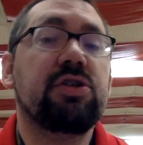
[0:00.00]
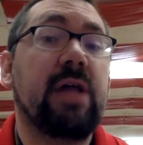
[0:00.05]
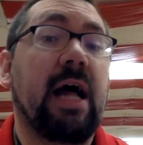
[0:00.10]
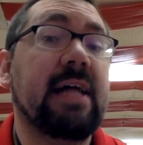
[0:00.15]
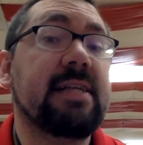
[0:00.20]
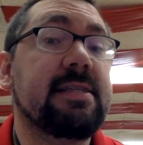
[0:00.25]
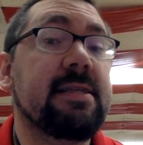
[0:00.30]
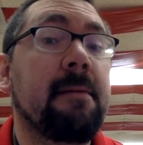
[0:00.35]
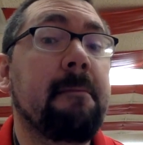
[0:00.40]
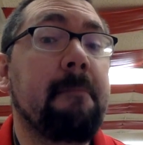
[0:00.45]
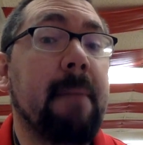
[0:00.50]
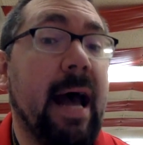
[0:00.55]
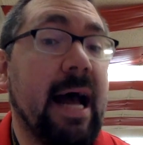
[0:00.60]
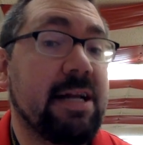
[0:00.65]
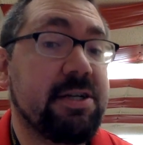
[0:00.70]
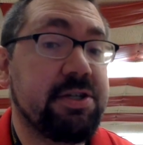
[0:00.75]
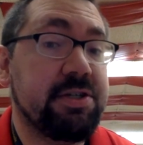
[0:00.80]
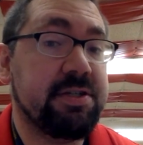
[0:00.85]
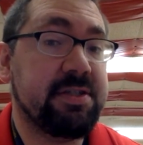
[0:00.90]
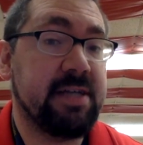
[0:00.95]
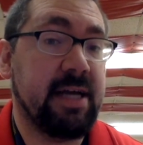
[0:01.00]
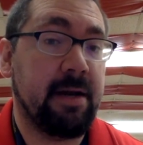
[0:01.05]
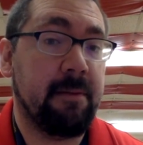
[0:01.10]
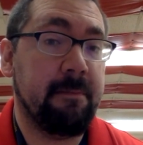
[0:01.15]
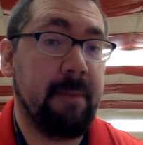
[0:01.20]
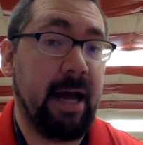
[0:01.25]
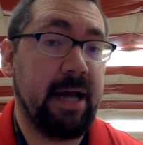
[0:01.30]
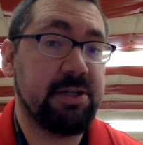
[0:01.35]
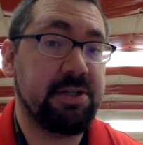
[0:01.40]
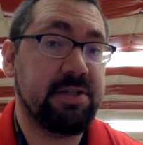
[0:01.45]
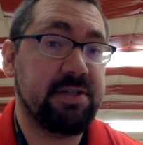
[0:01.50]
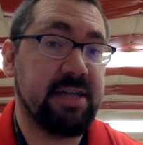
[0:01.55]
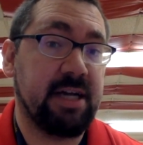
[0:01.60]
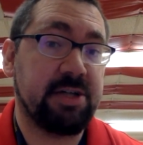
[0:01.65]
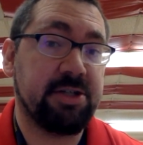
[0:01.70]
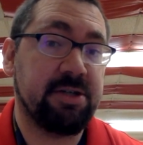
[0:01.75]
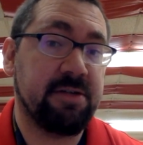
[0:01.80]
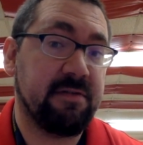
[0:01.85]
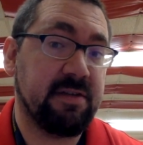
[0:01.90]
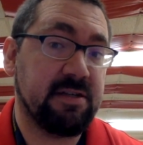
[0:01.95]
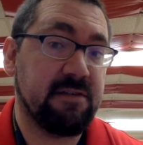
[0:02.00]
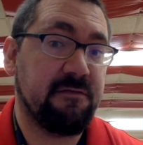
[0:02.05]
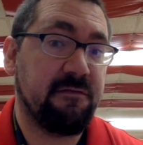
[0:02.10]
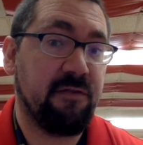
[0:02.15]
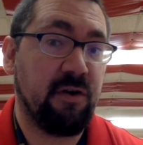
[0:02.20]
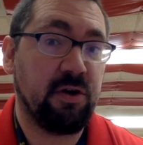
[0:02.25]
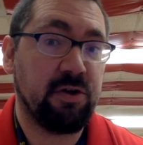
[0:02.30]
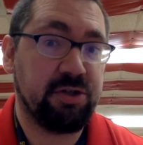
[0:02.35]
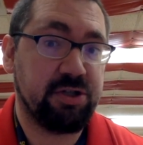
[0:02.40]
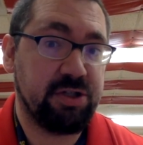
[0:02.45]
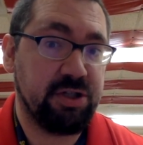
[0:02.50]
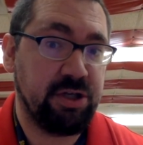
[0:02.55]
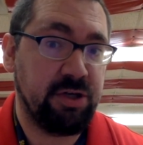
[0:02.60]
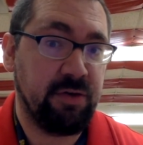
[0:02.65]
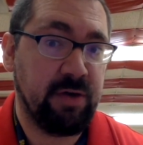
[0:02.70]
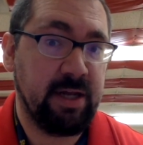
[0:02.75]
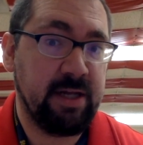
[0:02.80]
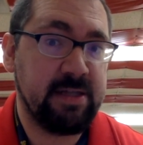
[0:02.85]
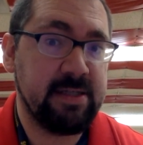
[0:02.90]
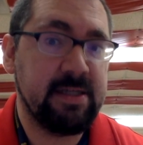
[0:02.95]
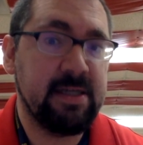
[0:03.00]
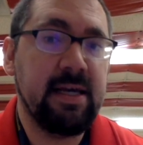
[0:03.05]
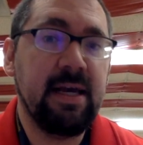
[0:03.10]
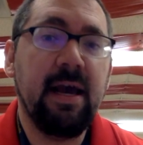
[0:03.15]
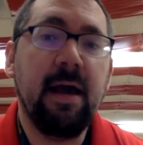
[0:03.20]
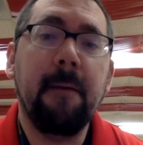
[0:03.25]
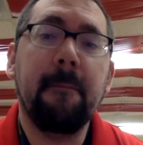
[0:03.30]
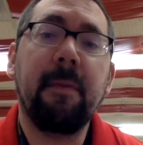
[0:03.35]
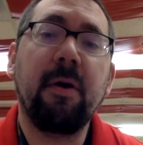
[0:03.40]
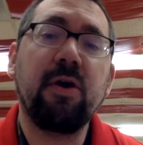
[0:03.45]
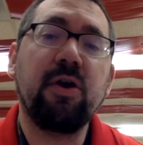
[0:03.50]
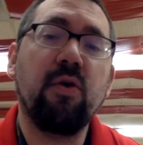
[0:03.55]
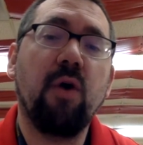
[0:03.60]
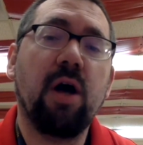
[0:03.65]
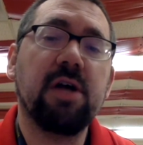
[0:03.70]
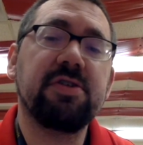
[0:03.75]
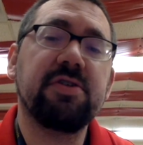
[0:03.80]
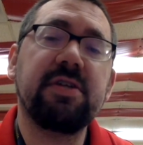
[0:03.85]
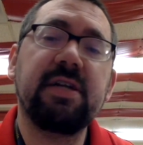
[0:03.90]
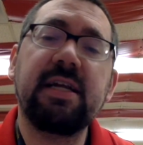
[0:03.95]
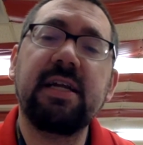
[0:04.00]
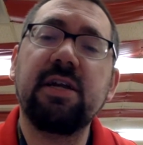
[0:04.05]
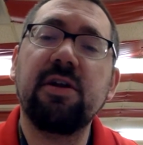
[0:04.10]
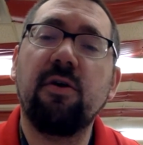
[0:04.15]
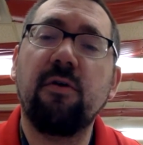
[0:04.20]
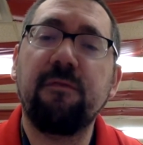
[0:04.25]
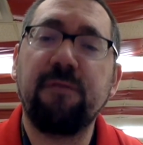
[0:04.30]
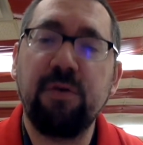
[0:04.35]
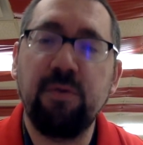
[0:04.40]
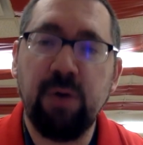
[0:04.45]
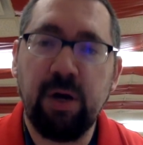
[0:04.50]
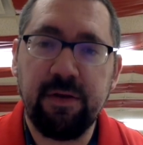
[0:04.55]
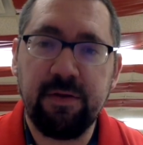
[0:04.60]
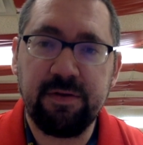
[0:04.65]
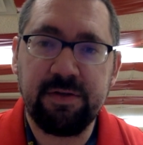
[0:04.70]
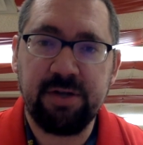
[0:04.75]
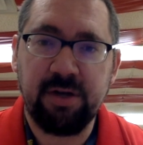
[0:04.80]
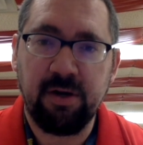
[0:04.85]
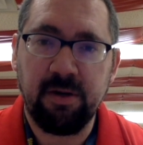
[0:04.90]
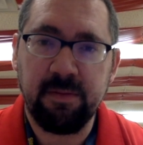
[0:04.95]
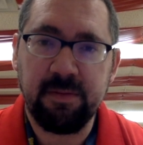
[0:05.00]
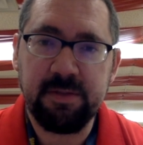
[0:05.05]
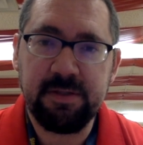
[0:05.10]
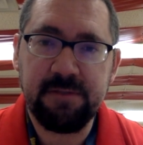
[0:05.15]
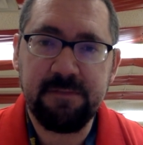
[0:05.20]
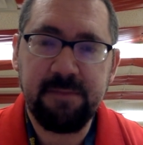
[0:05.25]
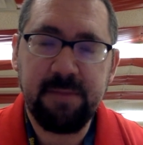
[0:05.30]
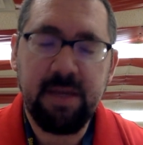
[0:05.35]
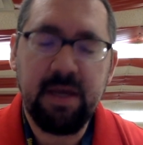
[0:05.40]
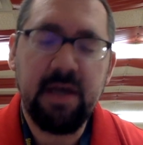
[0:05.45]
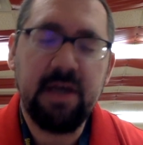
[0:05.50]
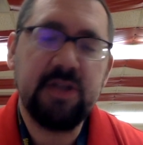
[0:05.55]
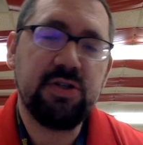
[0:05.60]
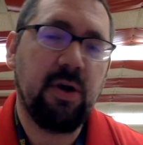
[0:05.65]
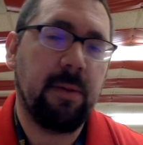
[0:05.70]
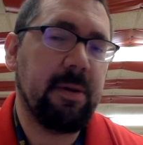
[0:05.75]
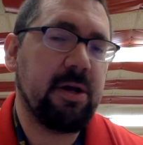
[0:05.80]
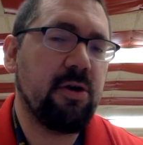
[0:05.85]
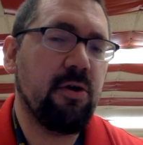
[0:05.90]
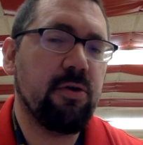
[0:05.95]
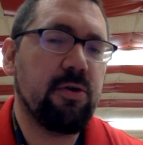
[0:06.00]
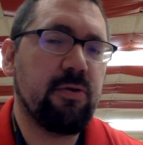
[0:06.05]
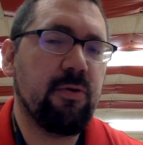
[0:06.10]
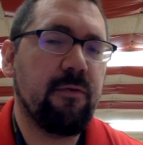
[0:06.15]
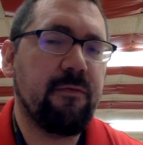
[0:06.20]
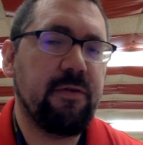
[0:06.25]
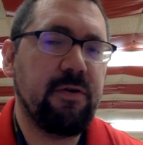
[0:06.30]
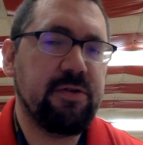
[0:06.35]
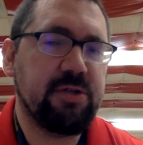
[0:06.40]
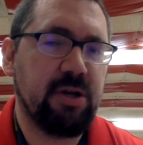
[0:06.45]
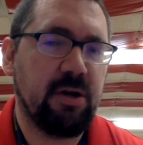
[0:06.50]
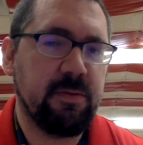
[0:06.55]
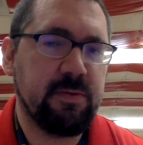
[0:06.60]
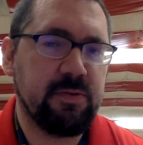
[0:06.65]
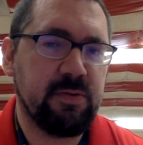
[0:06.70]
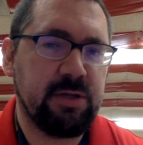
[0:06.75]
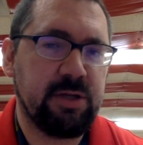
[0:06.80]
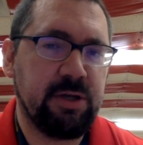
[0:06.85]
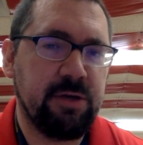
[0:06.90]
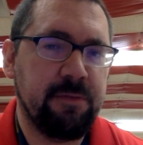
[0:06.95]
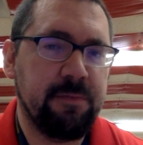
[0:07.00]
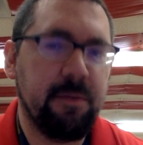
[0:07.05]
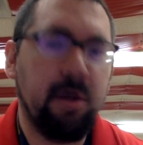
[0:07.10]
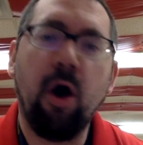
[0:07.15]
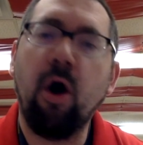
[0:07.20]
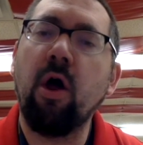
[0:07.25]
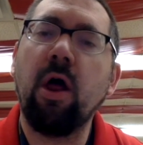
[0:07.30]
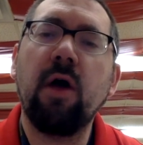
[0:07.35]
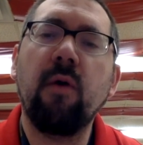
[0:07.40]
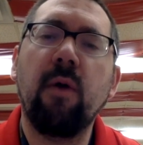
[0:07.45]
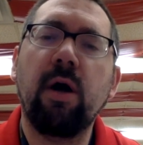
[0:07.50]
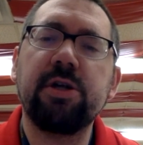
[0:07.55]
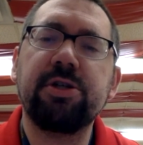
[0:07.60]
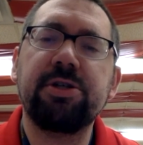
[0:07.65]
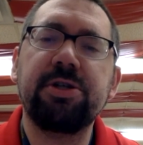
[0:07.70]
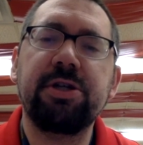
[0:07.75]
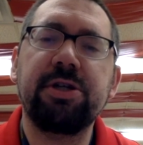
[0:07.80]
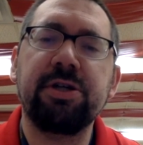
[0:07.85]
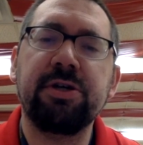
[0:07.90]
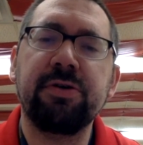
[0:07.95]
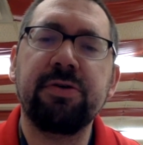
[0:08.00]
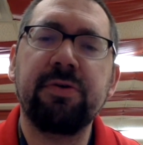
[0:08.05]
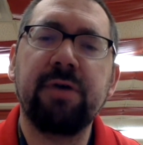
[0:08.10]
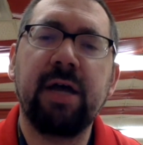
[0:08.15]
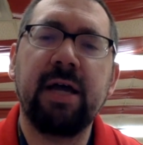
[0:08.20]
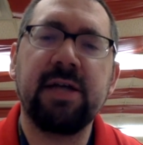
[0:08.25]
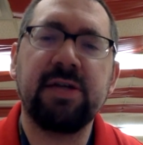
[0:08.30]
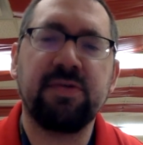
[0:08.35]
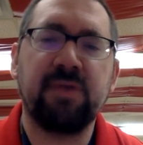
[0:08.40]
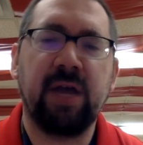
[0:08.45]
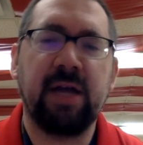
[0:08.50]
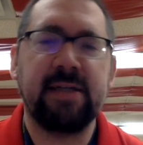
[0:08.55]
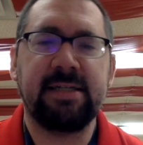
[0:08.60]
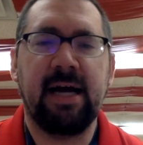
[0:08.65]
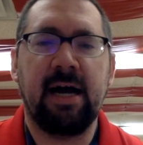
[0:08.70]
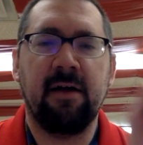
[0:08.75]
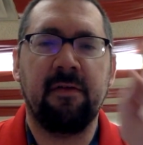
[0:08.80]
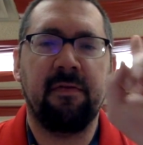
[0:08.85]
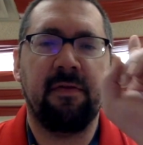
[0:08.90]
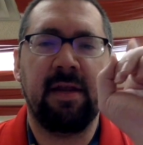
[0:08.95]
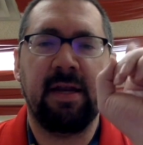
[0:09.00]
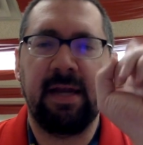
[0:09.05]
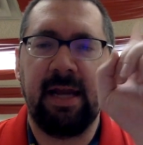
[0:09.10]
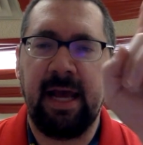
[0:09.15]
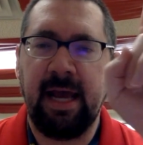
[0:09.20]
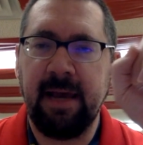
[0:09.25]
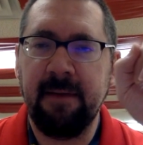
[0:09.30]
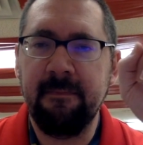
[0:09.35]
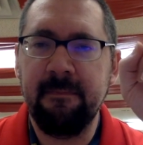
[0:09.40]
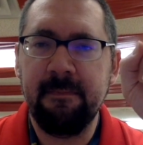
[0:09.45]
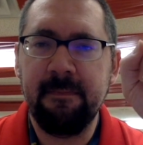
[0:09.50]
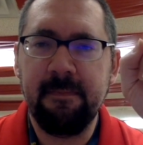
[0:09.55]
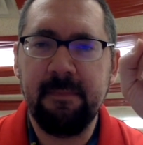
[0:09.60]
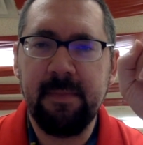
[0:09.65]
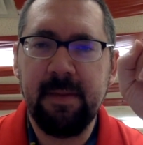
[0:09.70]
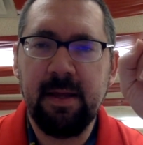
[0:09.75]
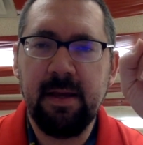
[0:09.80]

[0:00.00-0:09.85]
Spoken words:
So that's the matching section of this first unit, but you also need to know a few other terms. So I'm going to go through a few terms with you. All I want you to do is write down the name